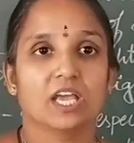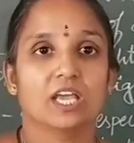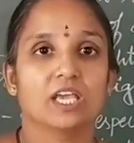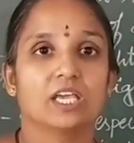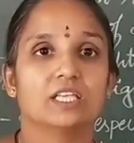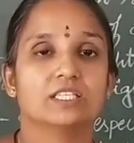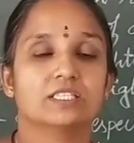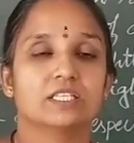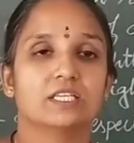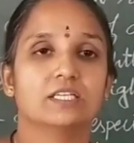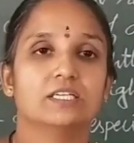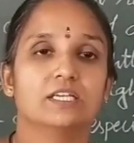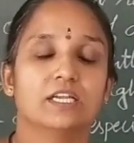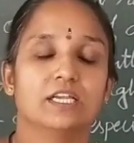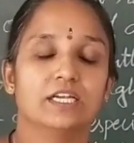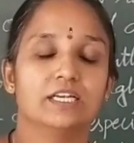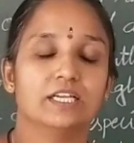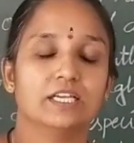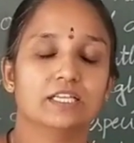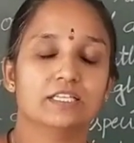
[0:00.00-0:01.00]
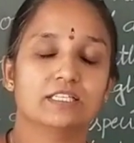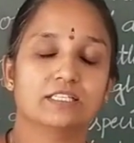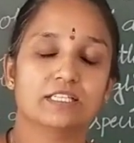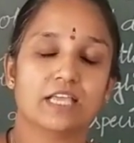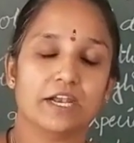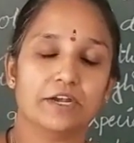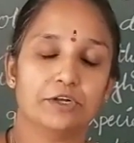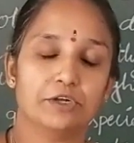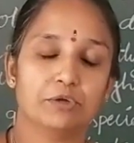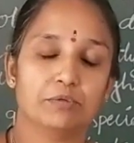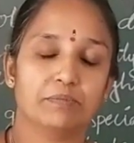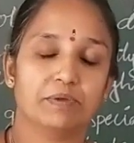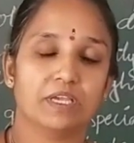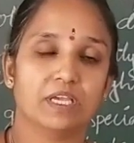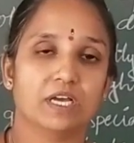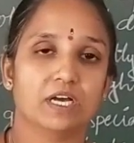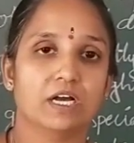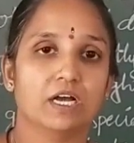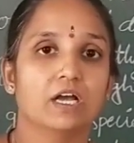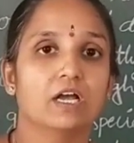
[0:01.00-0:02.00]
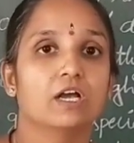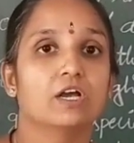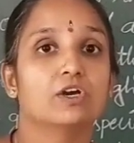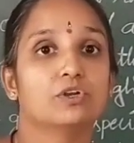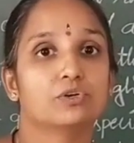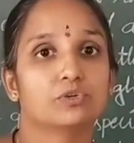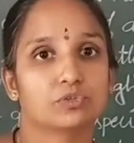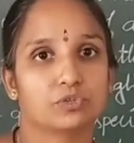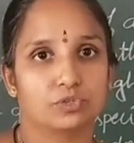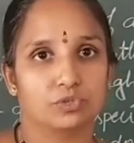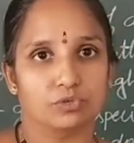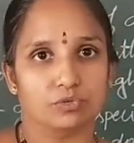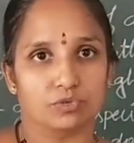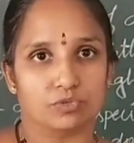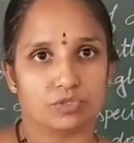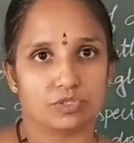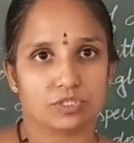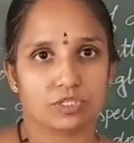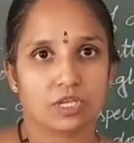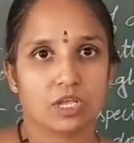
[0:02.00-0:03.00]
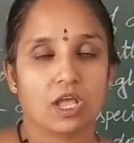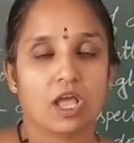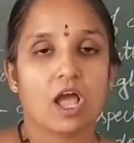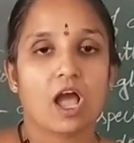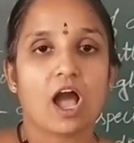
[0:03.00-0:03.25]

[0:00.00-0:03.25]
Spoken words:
it is said to be a Rutus.